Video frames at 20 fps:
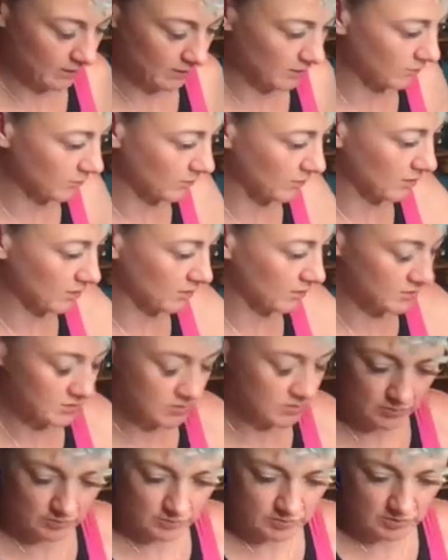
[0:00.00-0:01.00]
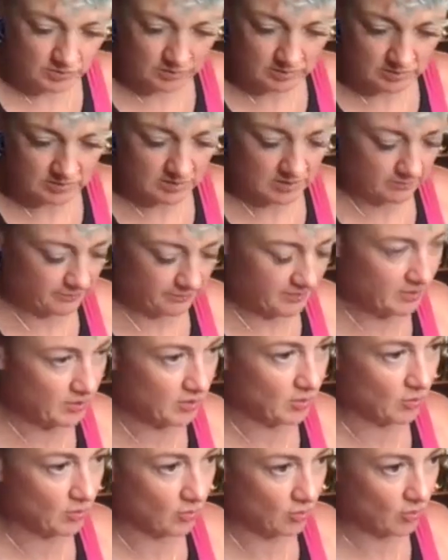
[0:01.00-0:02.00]
Okay, I'm going to do just the
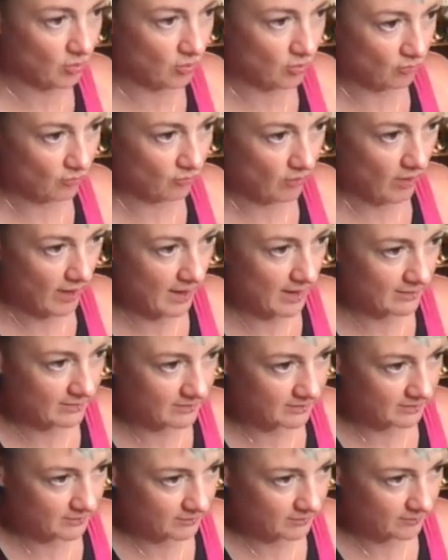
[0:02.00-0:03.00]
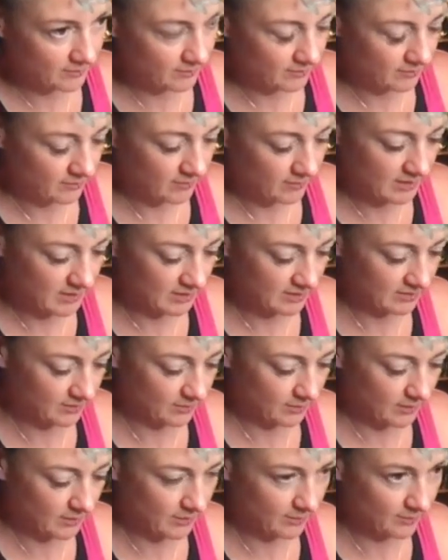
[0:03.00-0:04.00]
pure red with
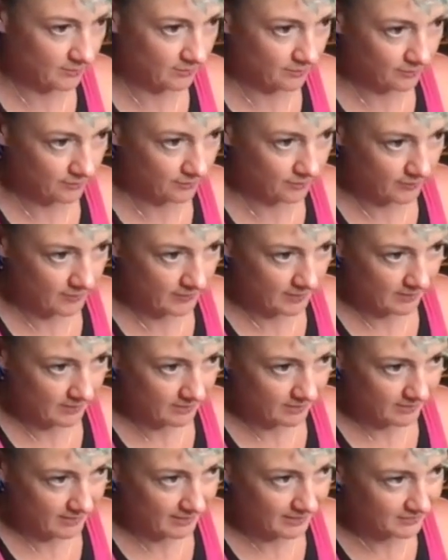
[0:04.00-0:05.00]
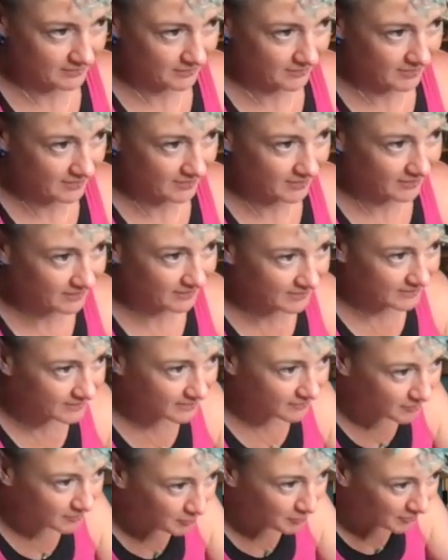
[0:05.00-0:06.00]
this one. Thanks for the likes,
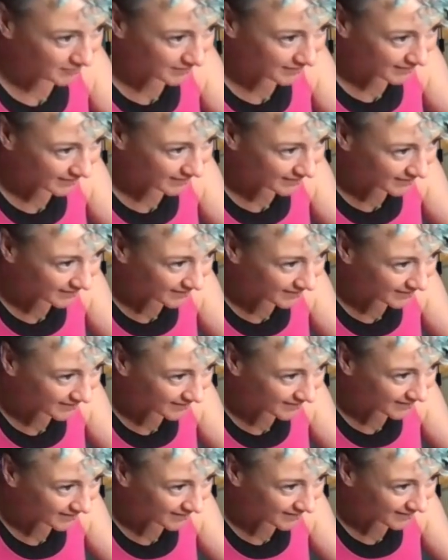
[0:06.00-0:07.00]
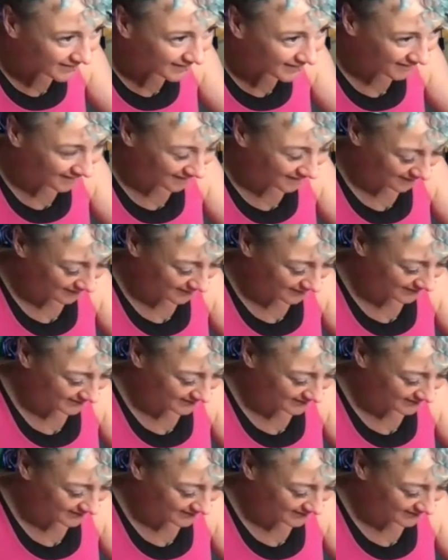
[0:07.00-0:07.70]
everybody. Oh,